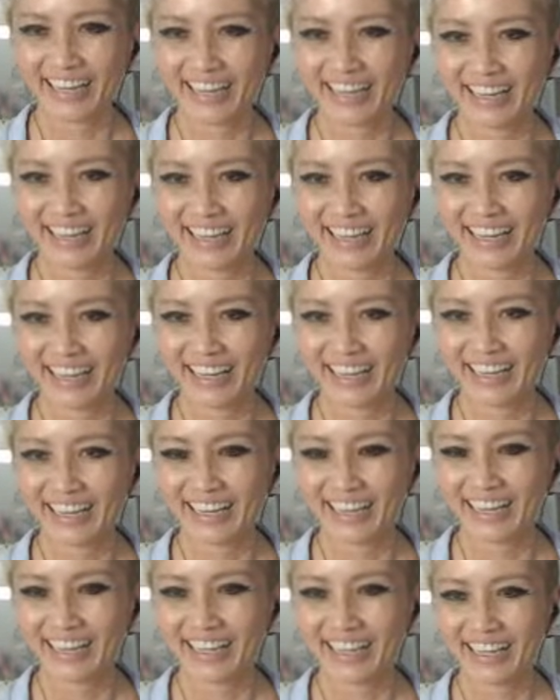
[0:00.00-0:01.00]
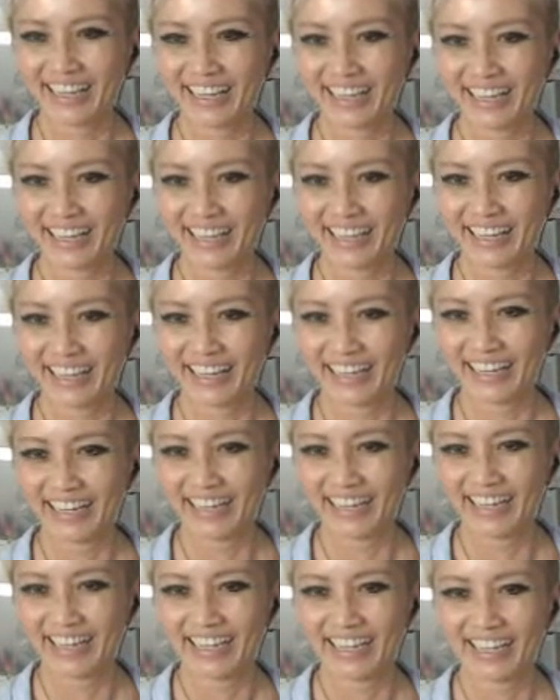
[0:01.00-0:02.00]

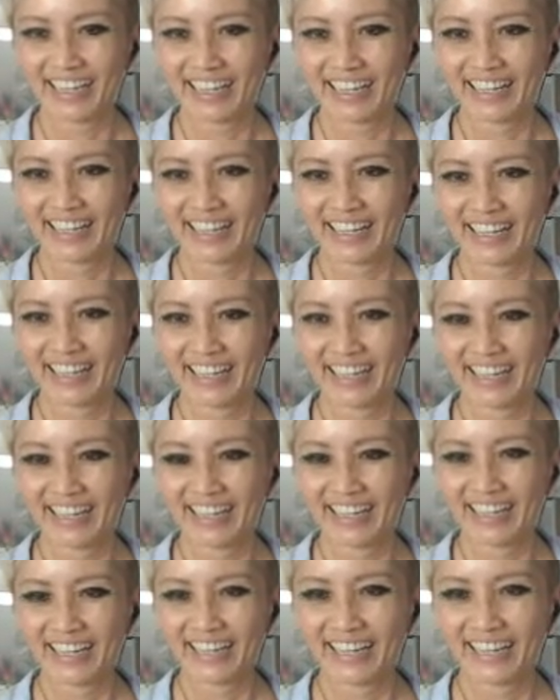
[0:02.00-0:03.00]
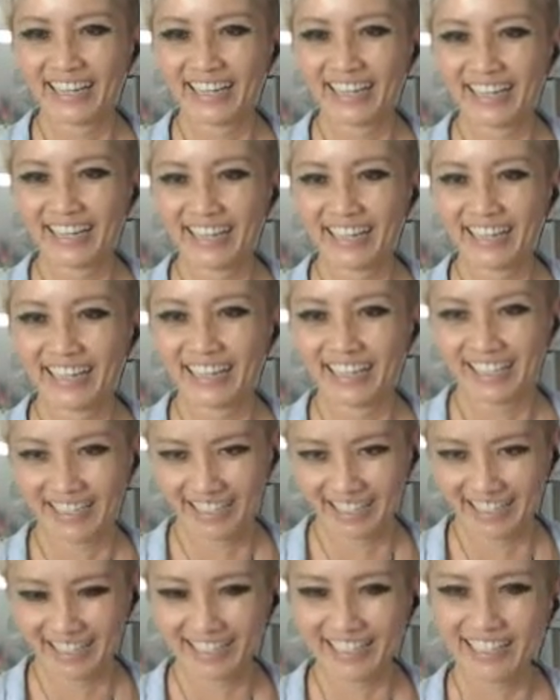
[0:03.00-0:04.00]

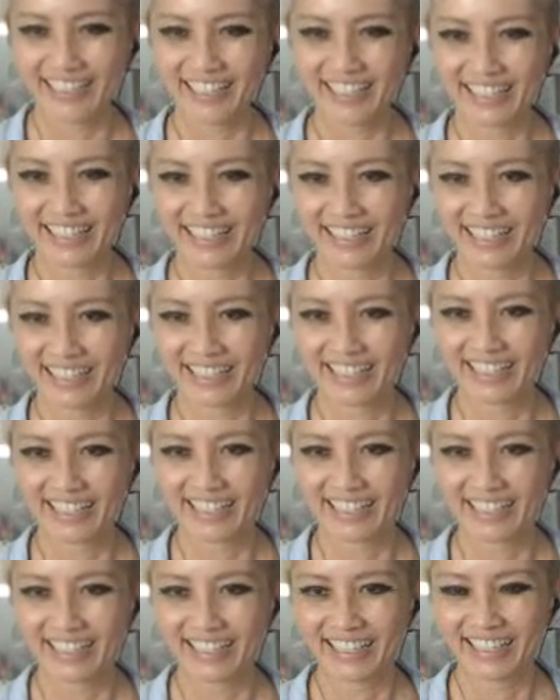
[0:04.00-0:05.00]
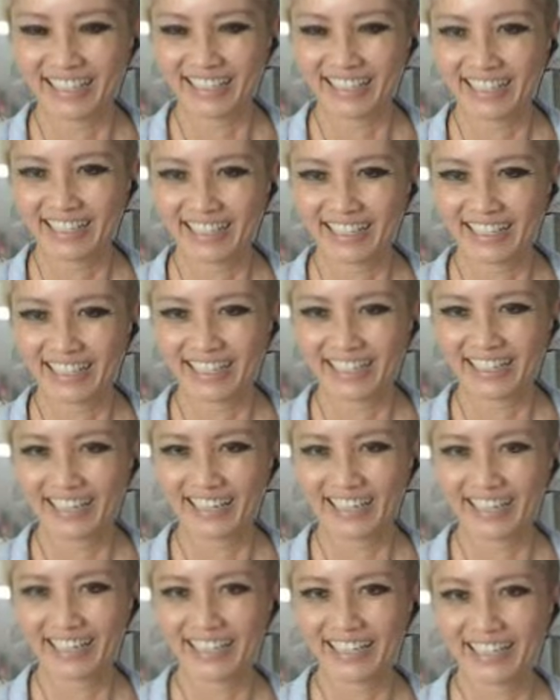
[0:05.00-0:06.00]

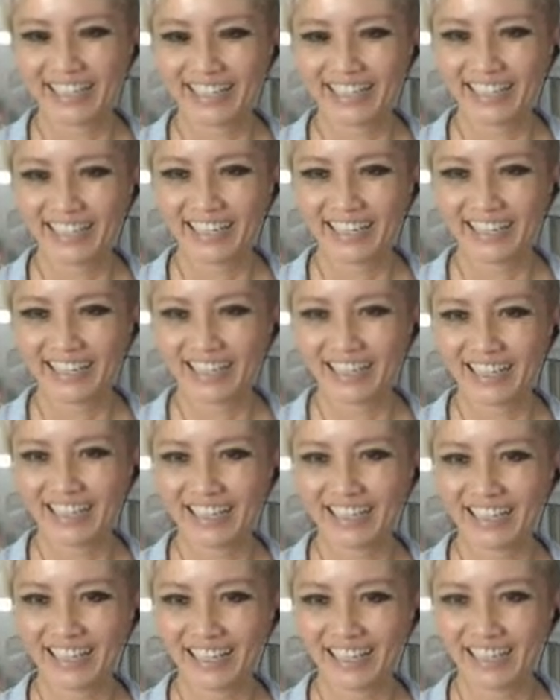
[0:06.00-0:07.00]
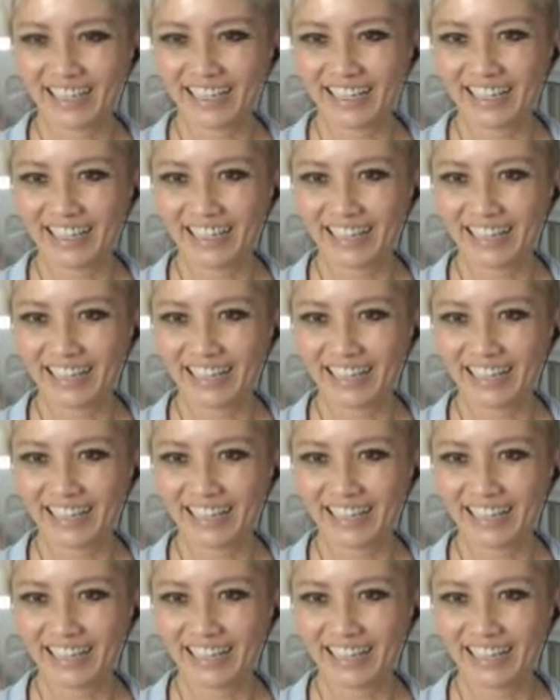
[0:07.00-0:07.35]
The person shown says nothing.